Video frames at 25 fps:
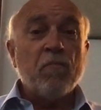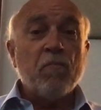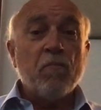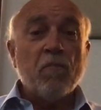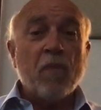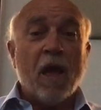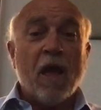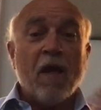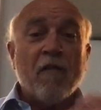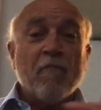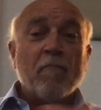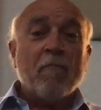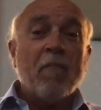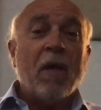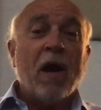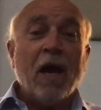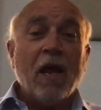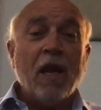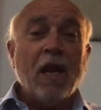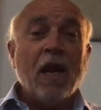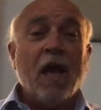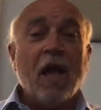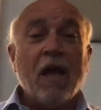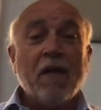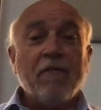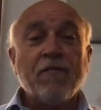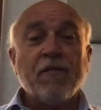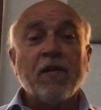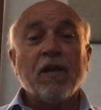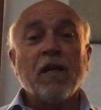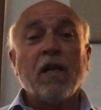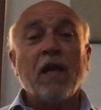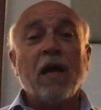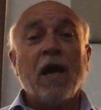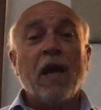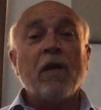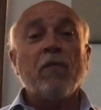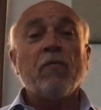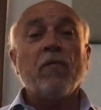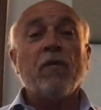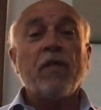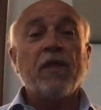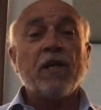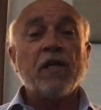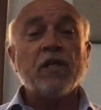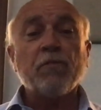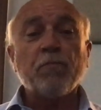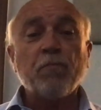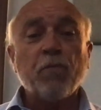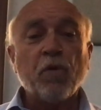have my life in line with
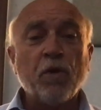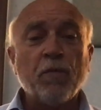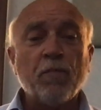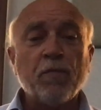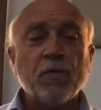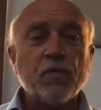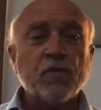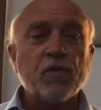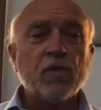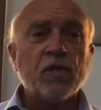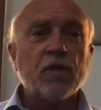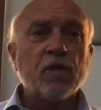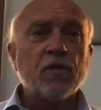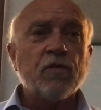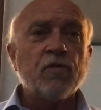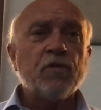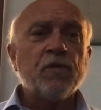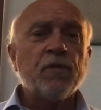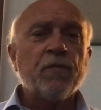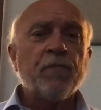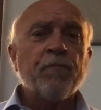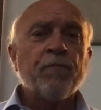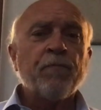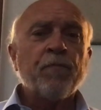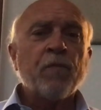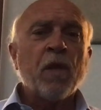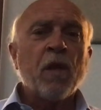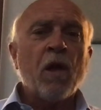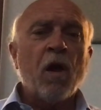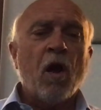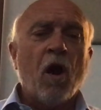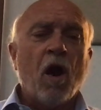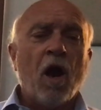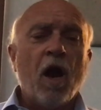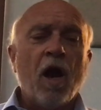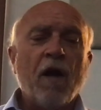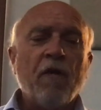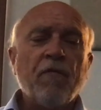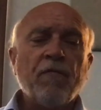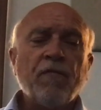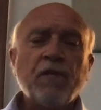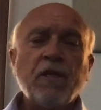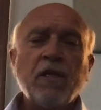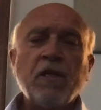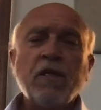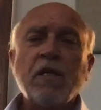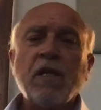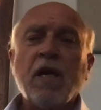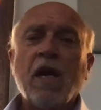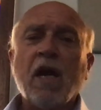his purposes,"
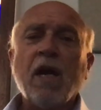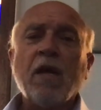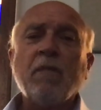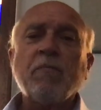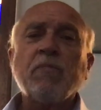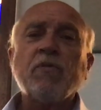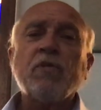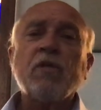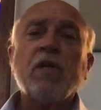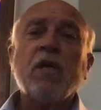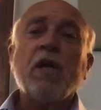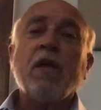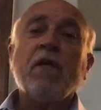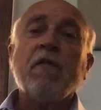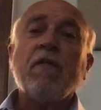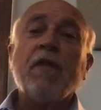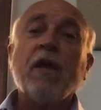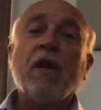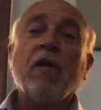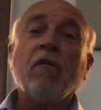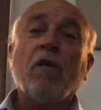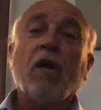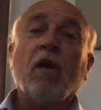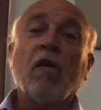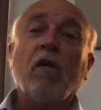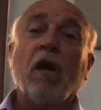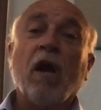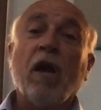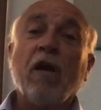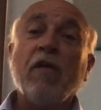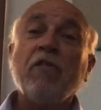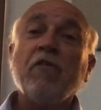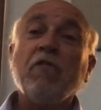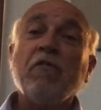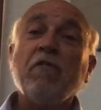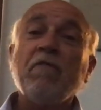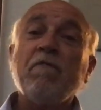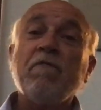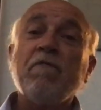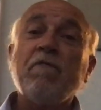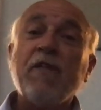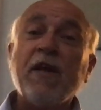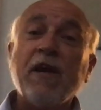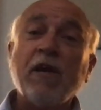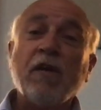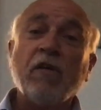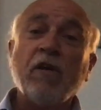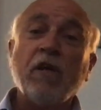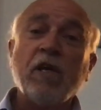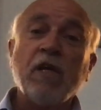oftentimes there are other
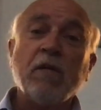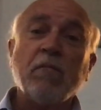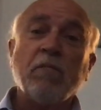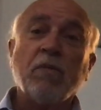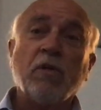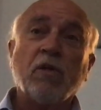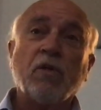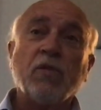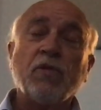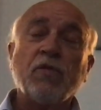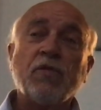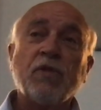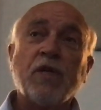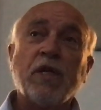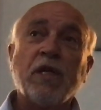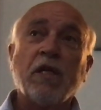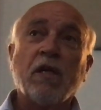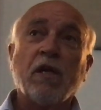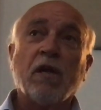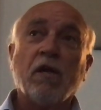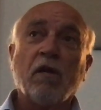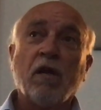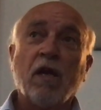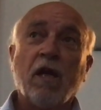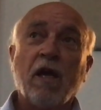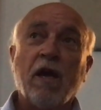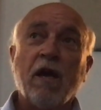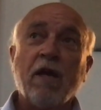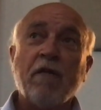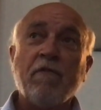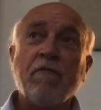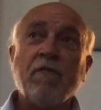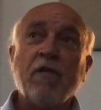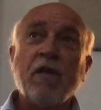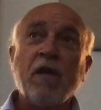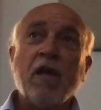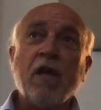variables in our life